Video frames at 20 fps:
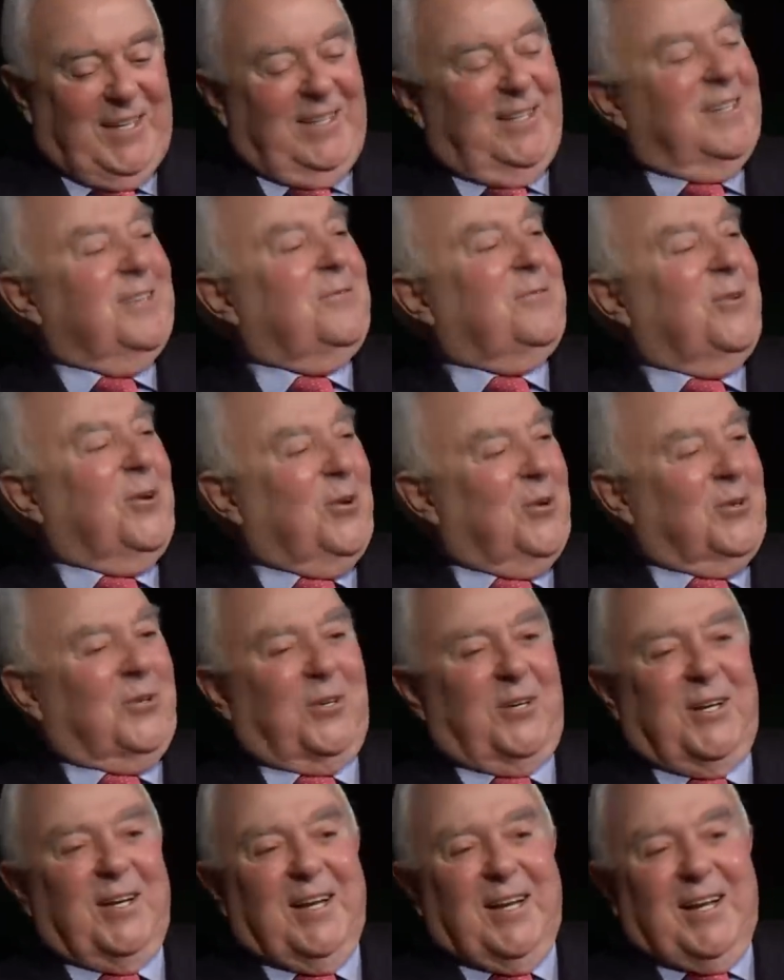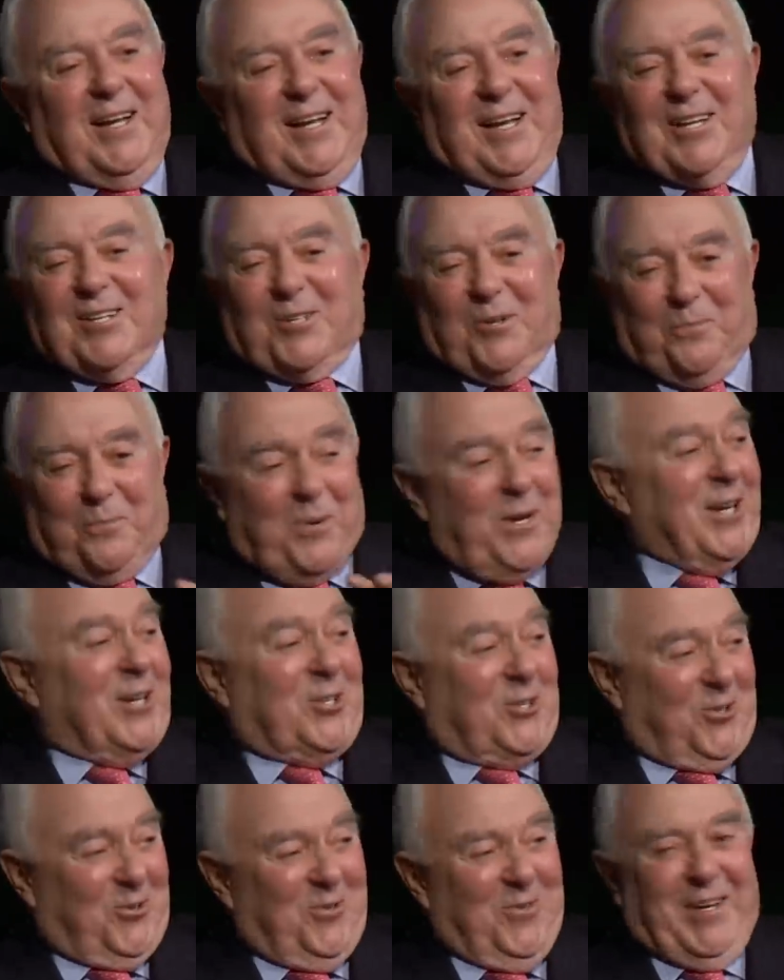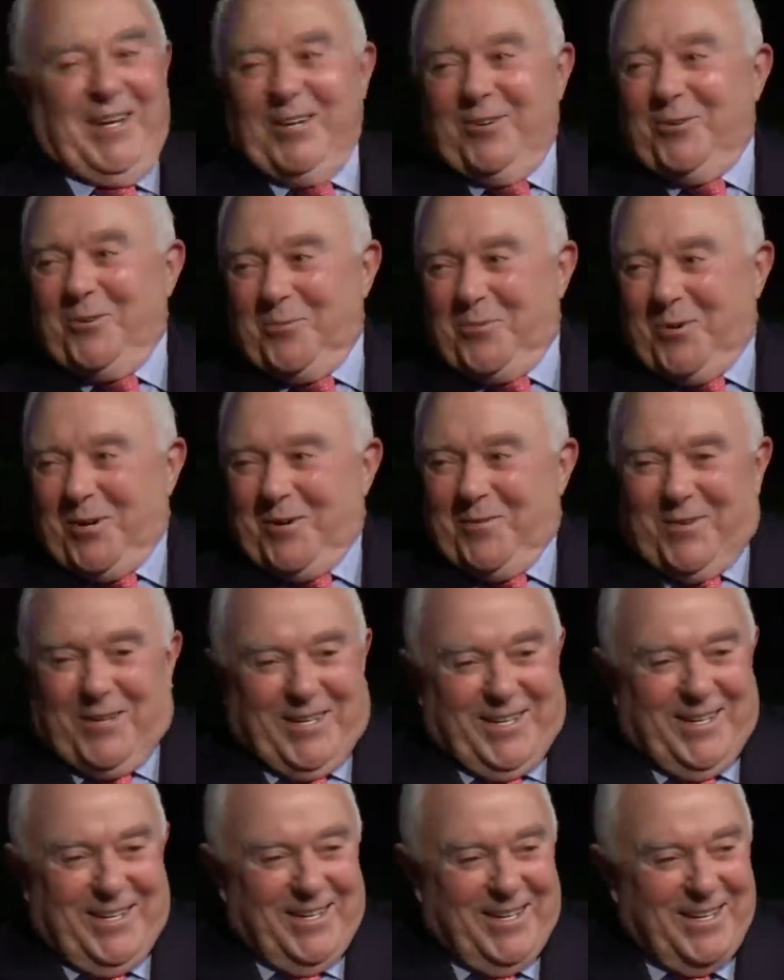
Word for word: in the folder is a picture of Andrew Brimmer.